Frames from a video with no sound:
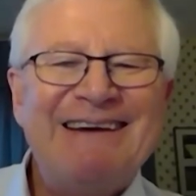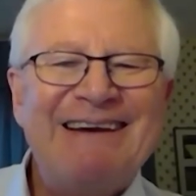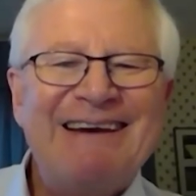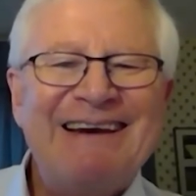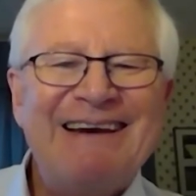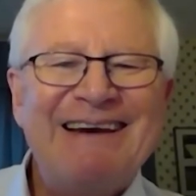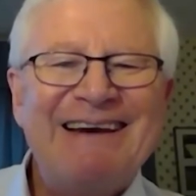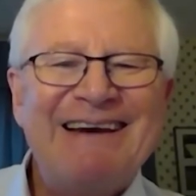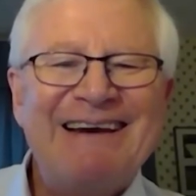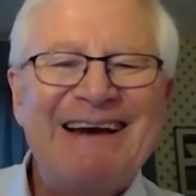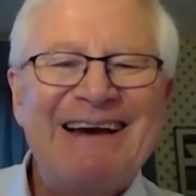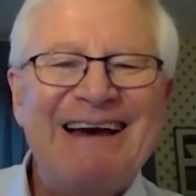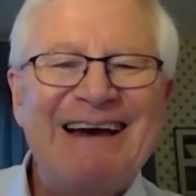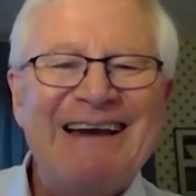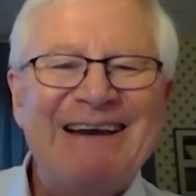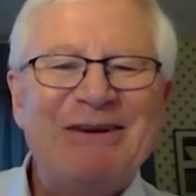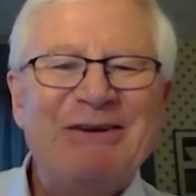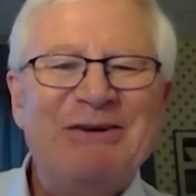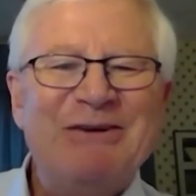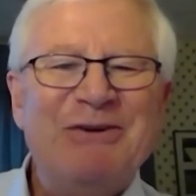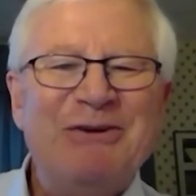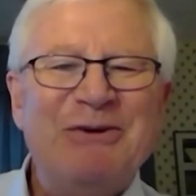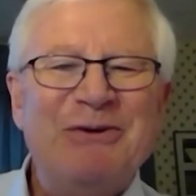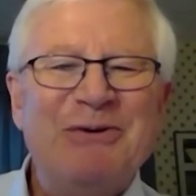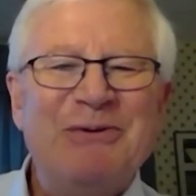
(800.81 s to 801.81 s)
Uh, I
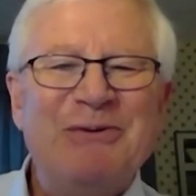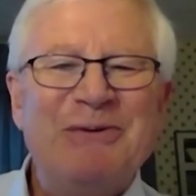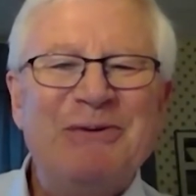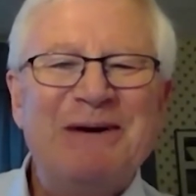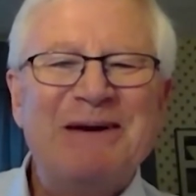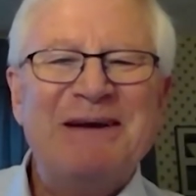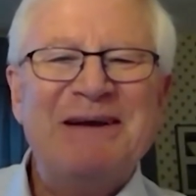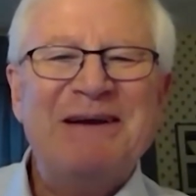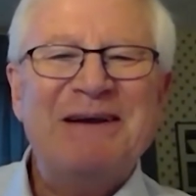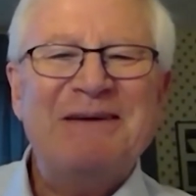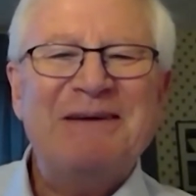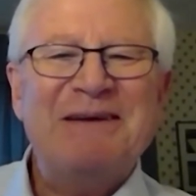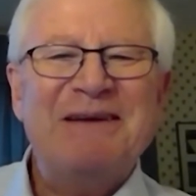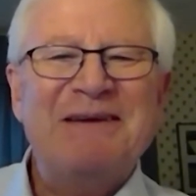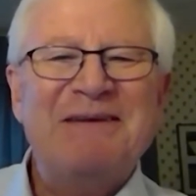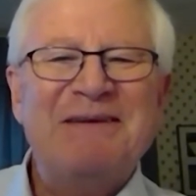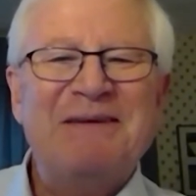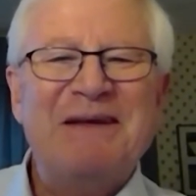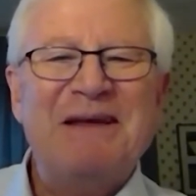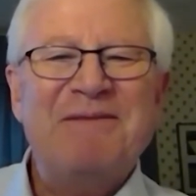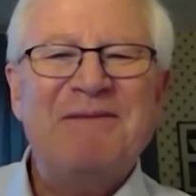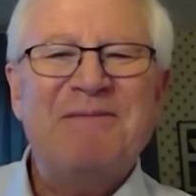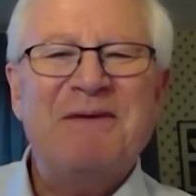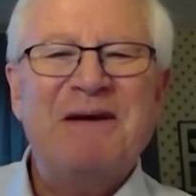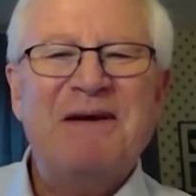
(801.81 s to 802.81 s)
can do uh,
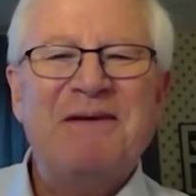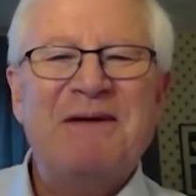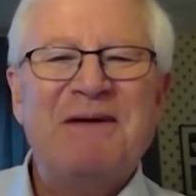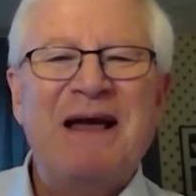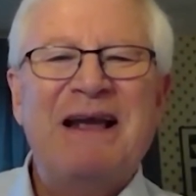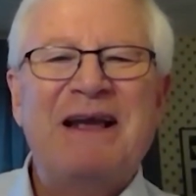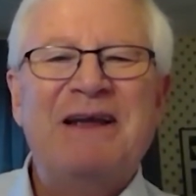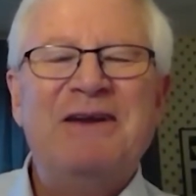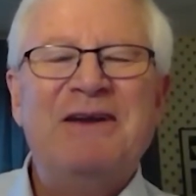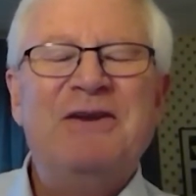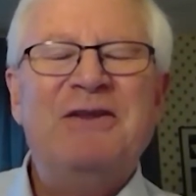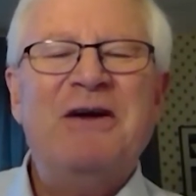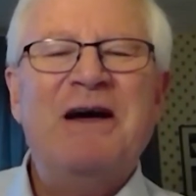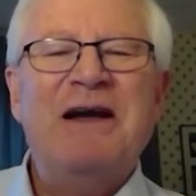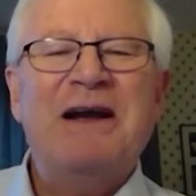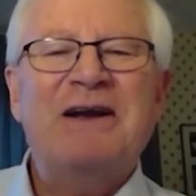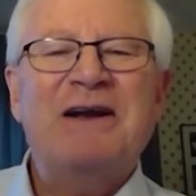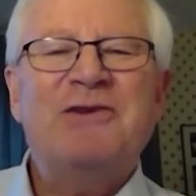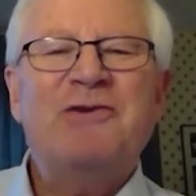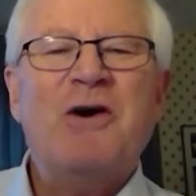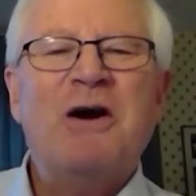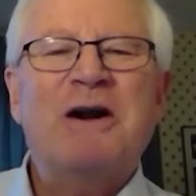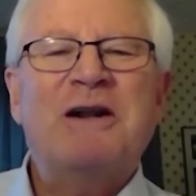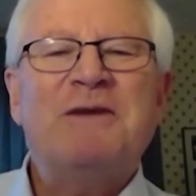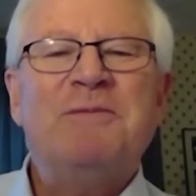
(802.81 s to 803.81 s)
if uh, I can I
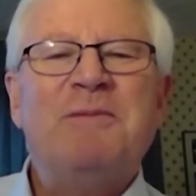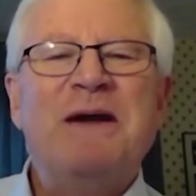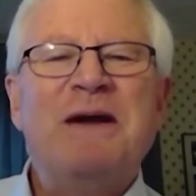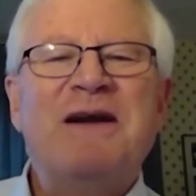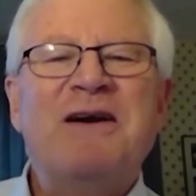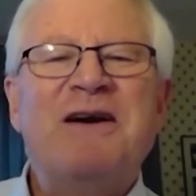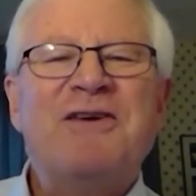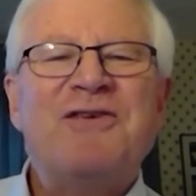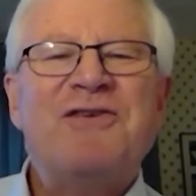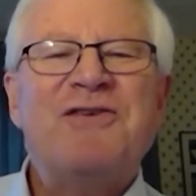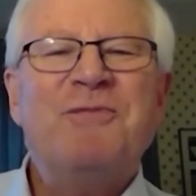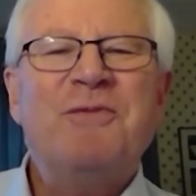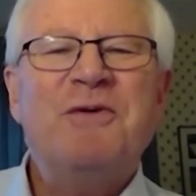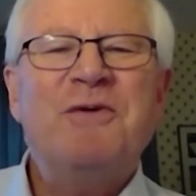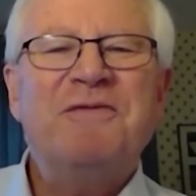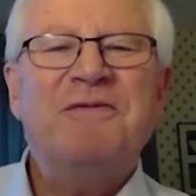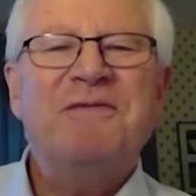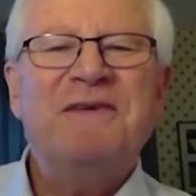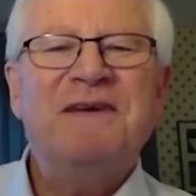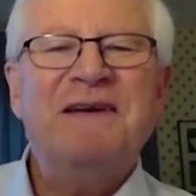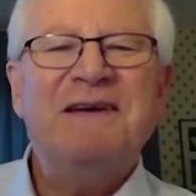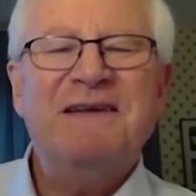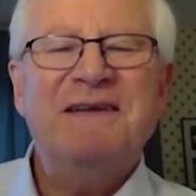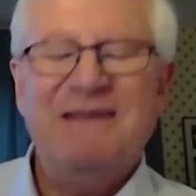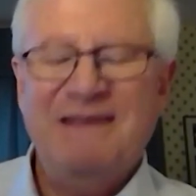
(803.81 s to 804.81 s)
can talk to my customer
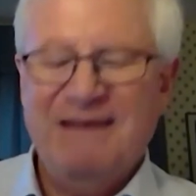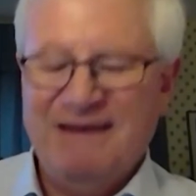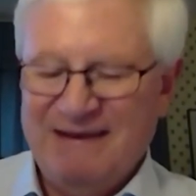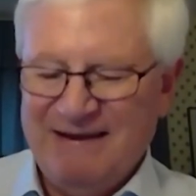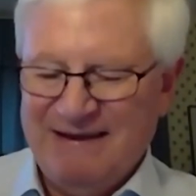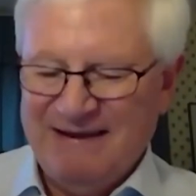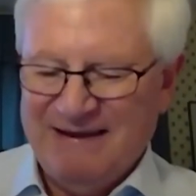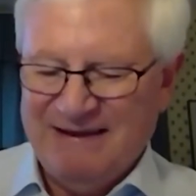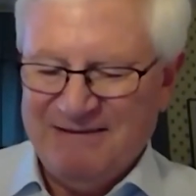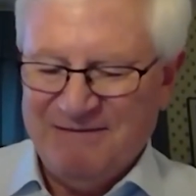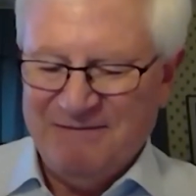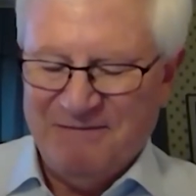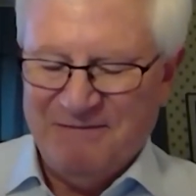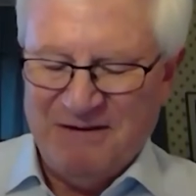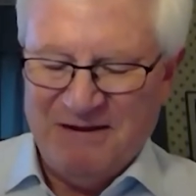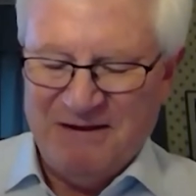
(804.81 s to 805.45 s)
via the uh,